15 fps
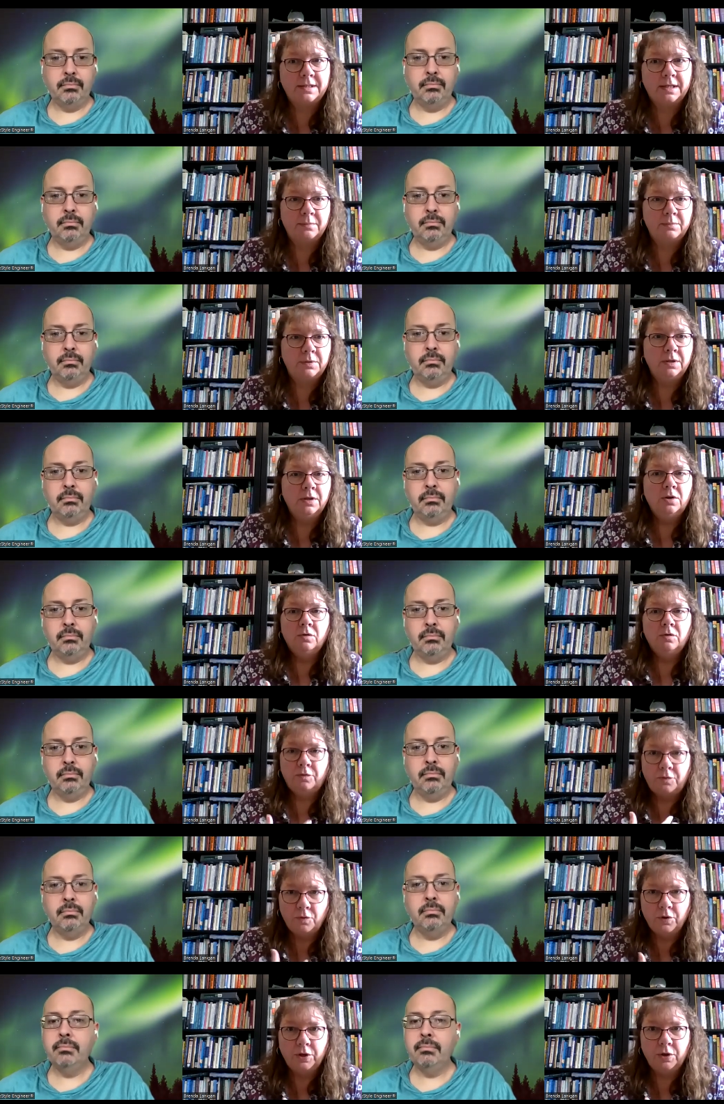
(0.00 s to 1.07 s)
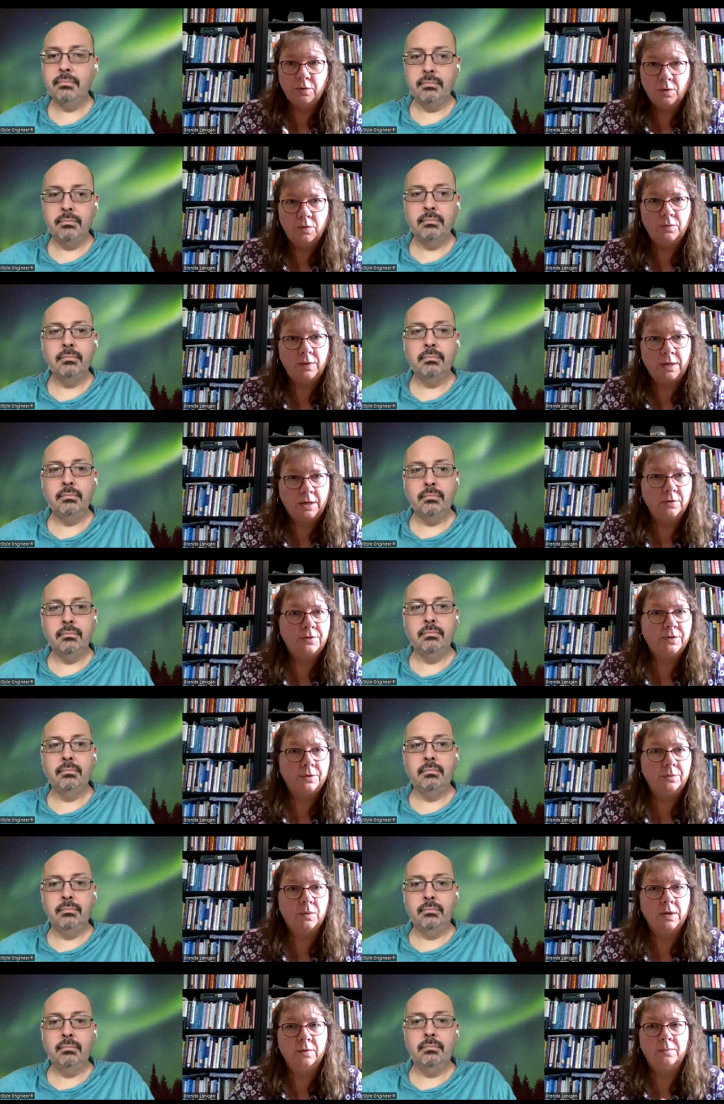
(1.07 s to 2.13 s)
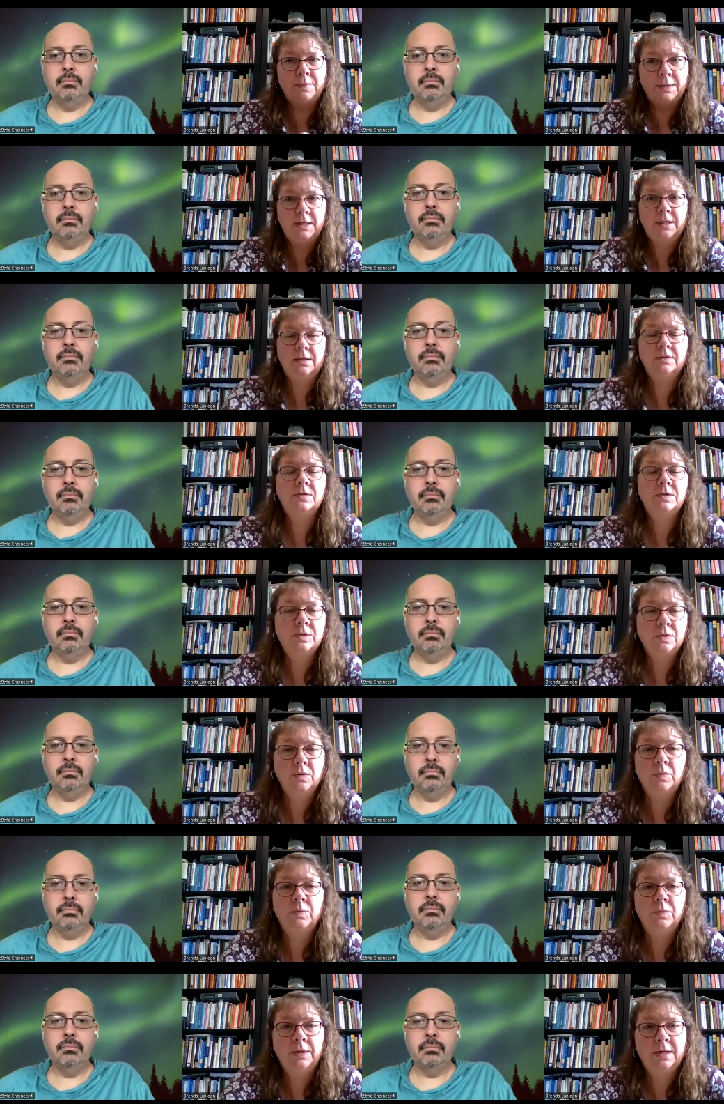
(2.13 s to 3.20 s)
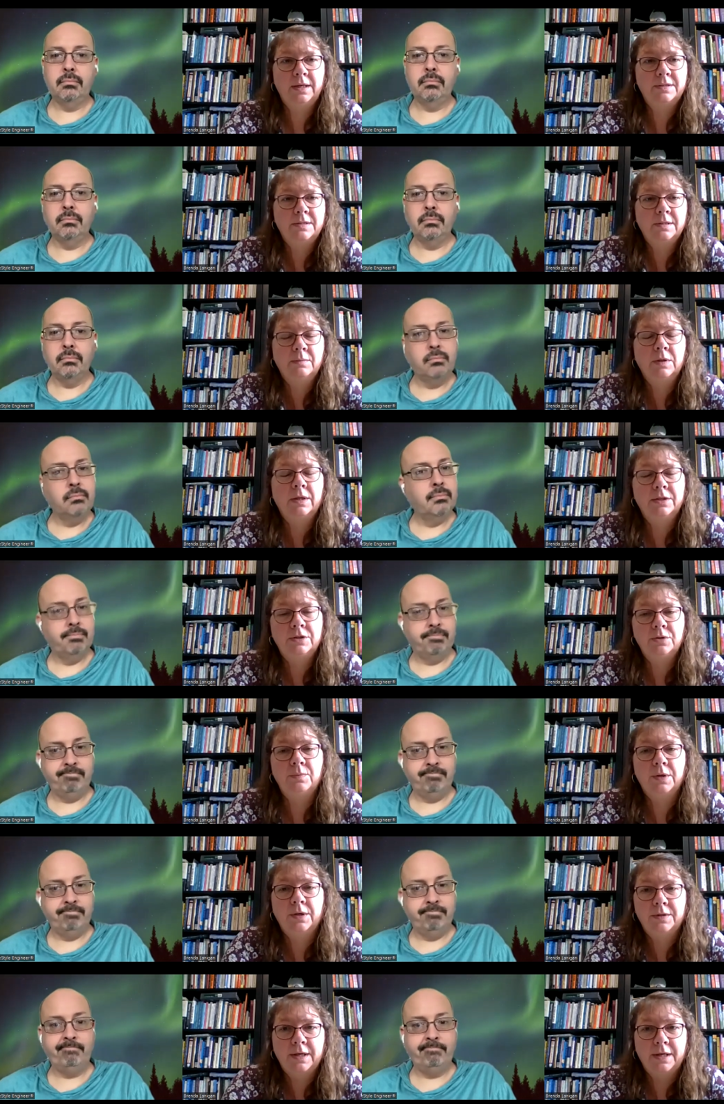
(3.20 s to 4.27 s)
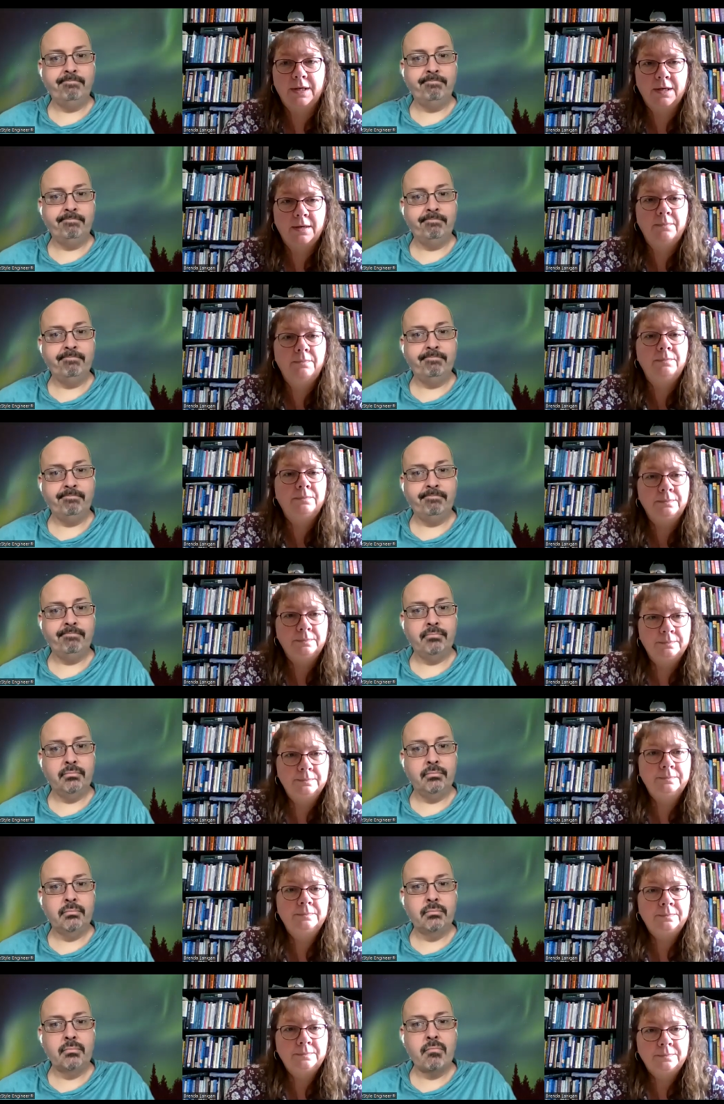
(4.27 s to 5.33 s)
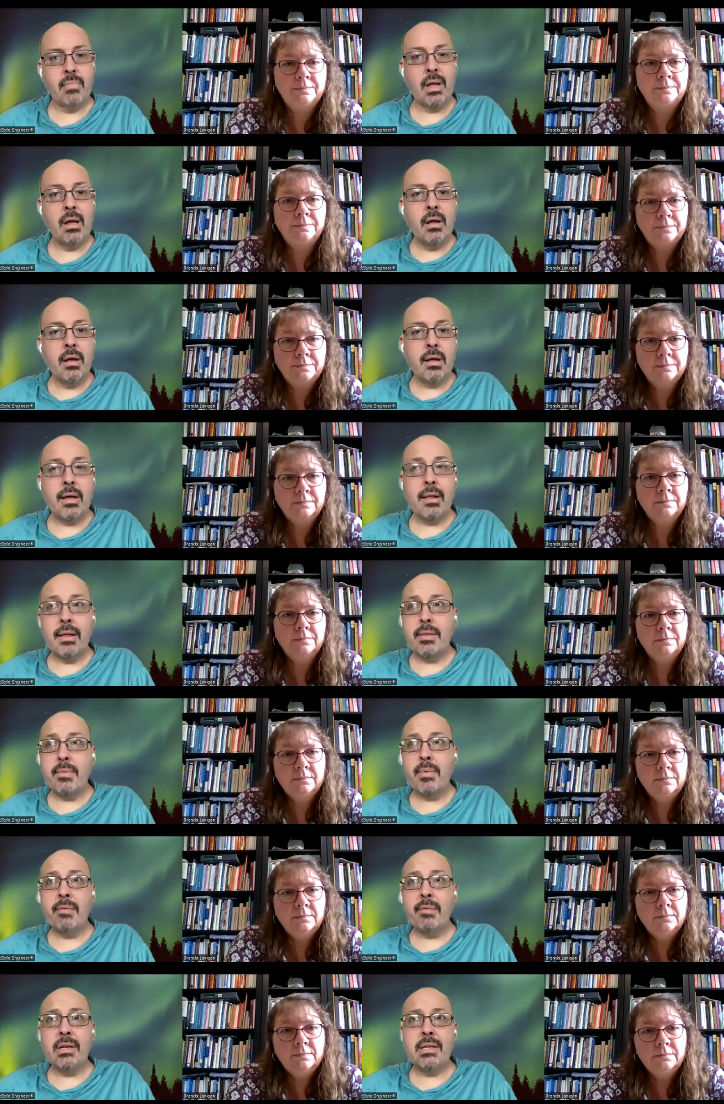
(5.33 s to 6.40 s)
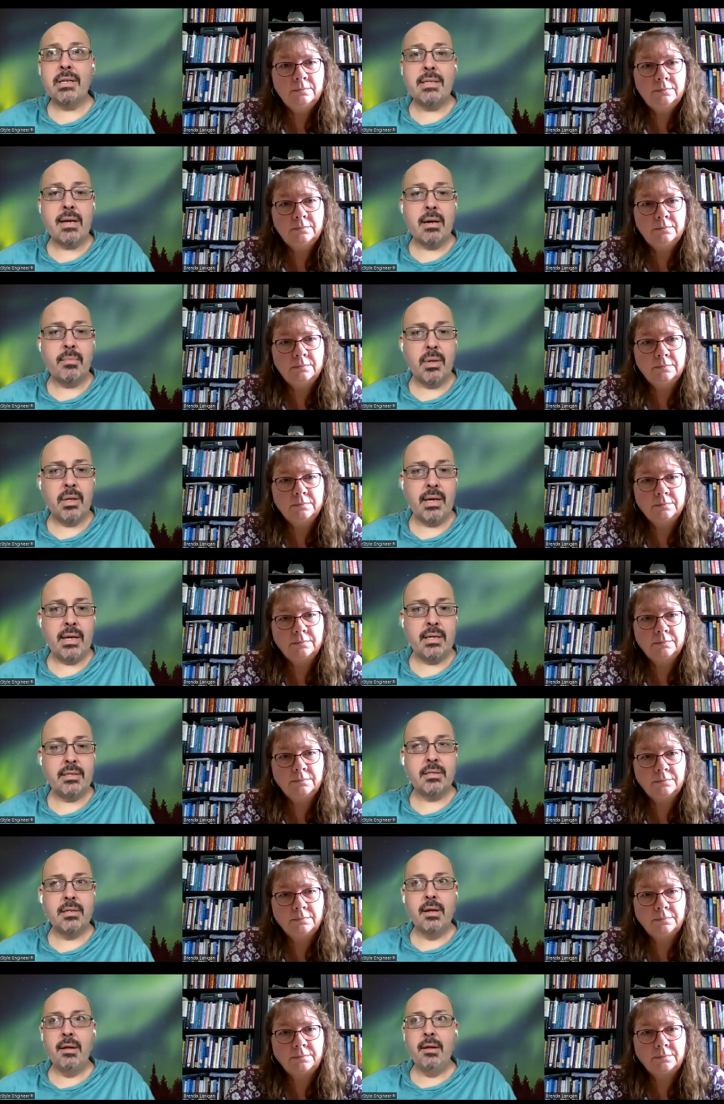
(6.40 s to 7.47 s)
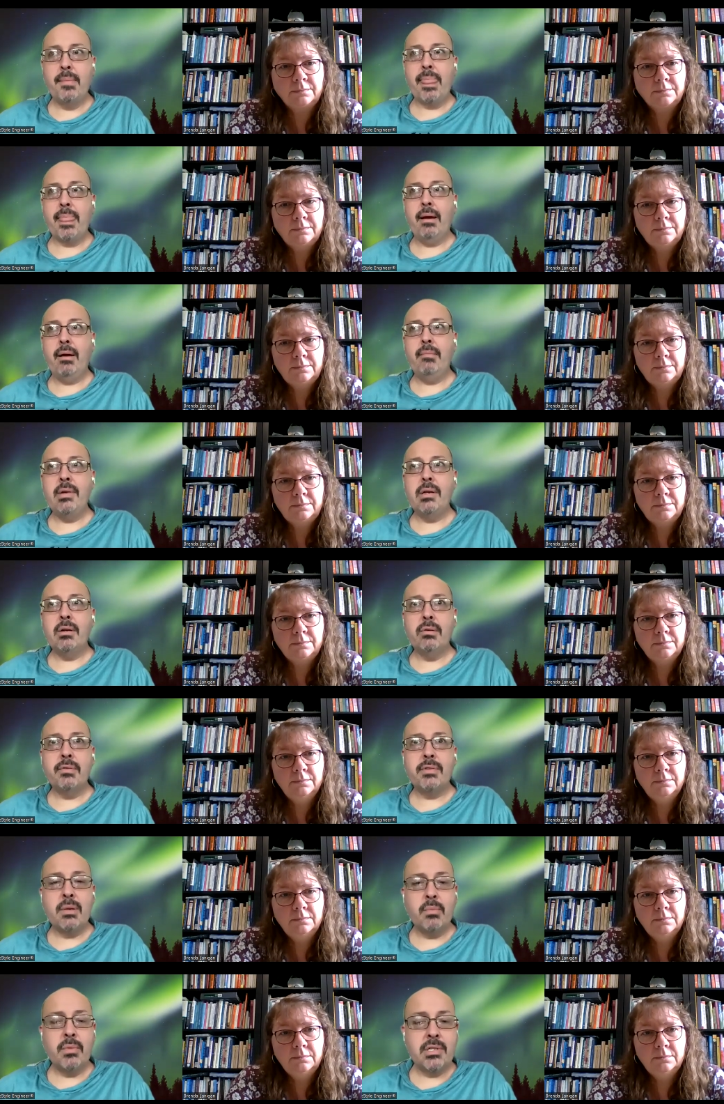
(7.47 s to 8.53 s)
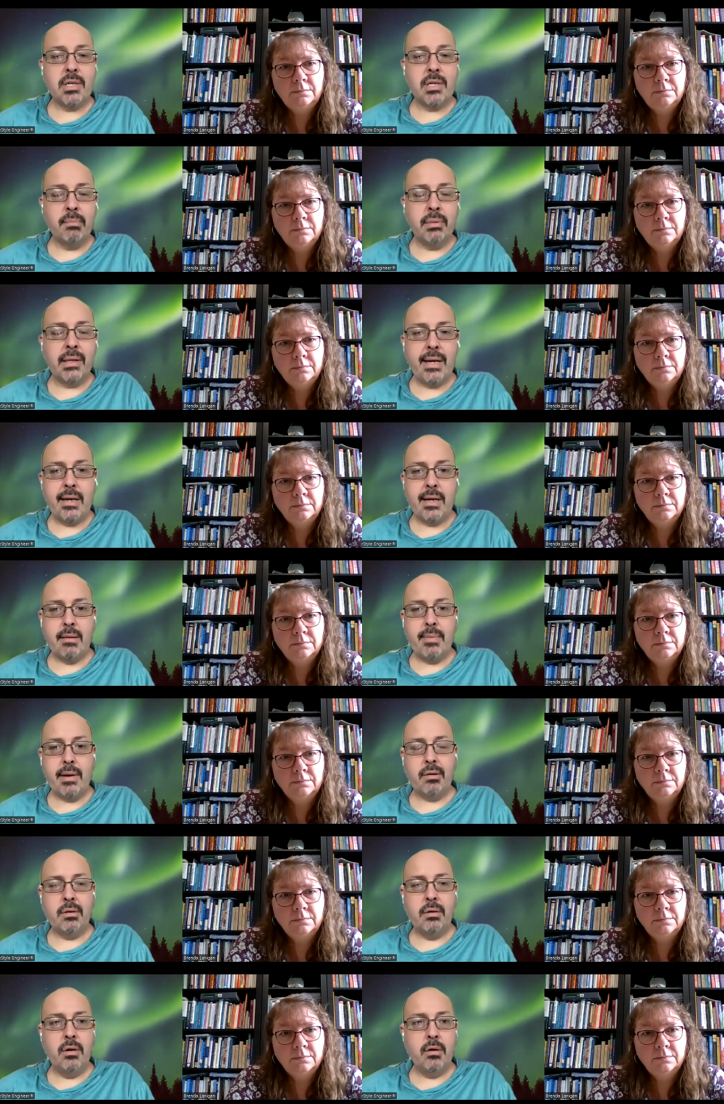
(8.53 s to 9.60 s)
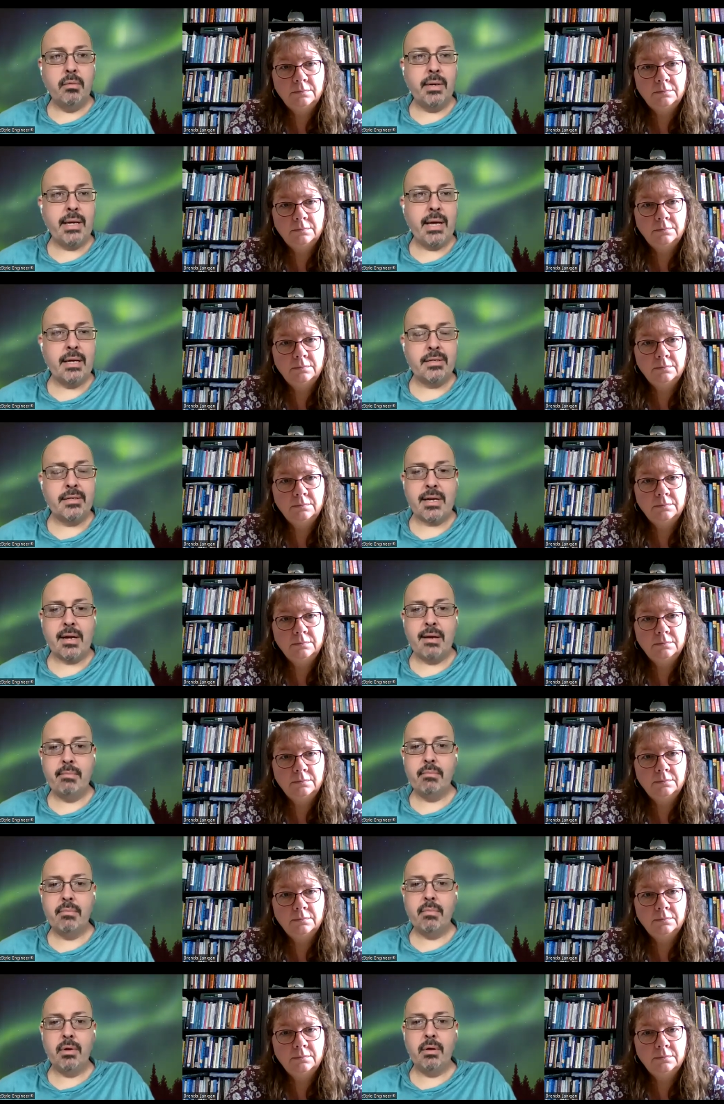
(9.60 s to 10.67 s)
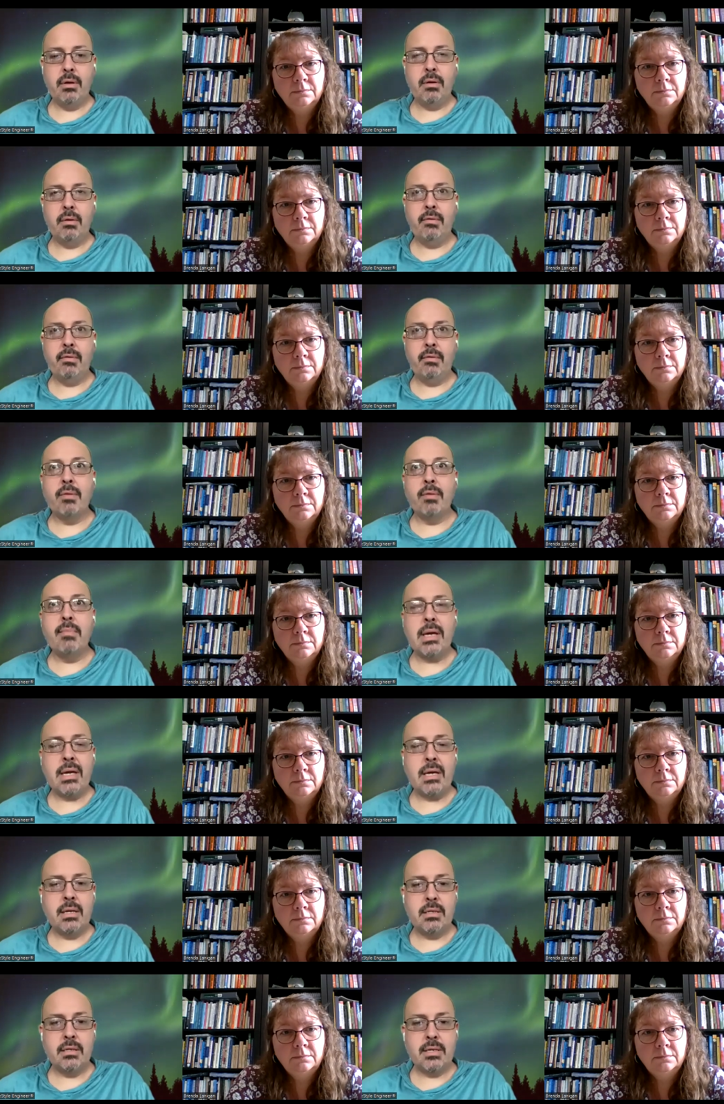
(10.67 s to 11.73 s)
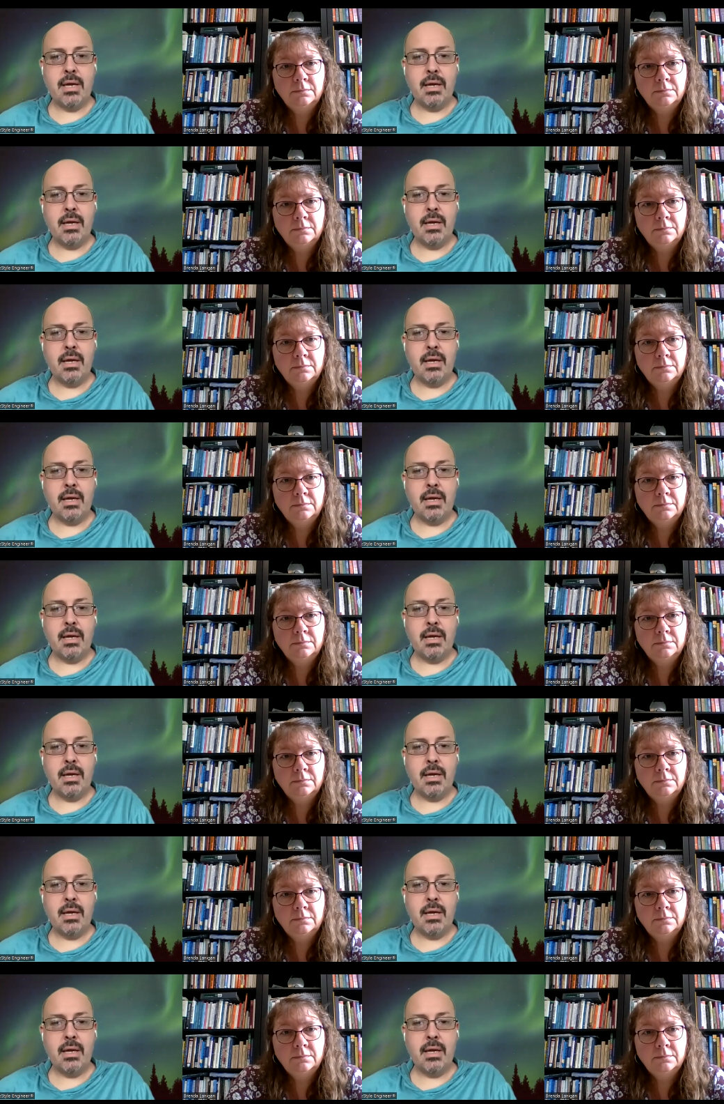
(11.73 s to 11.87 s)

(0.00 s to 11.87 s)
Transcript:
Speaker 1: accept for your own health and well-being. So yes, I'm glad you brought that up.
Speaker 2: Yeah, like the perfect example is um you know, if someone's complaining about nobody has time for me to